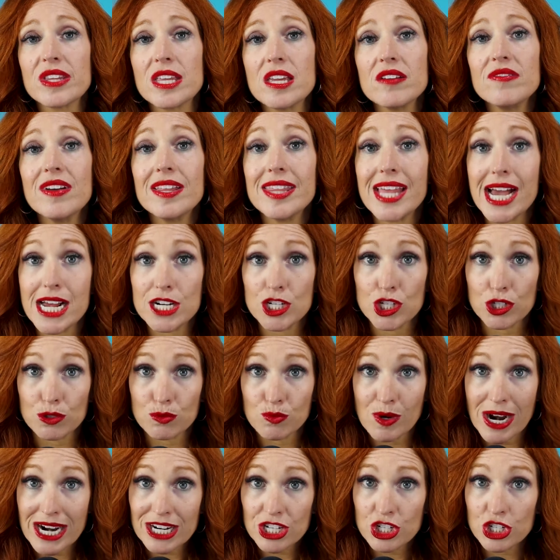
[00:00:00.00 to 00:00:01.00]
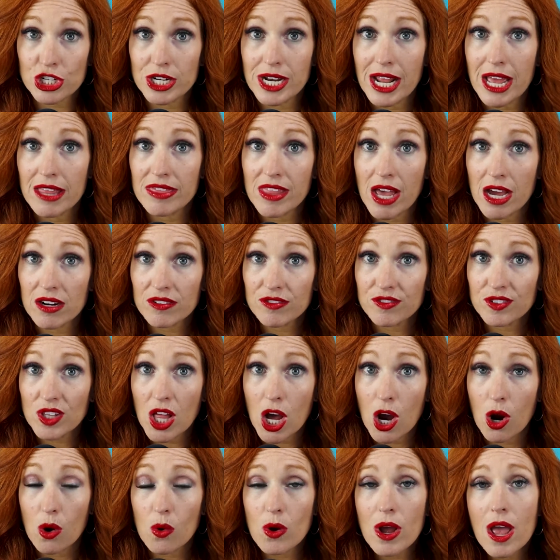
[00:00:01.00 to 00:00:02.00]
give it that direction and that
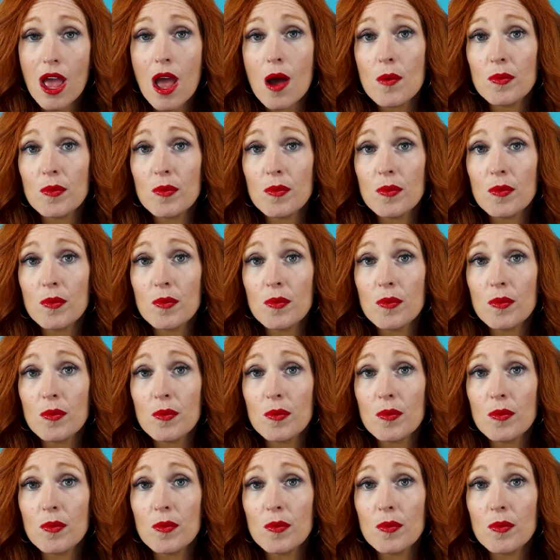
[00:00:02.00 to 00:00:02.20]
flow.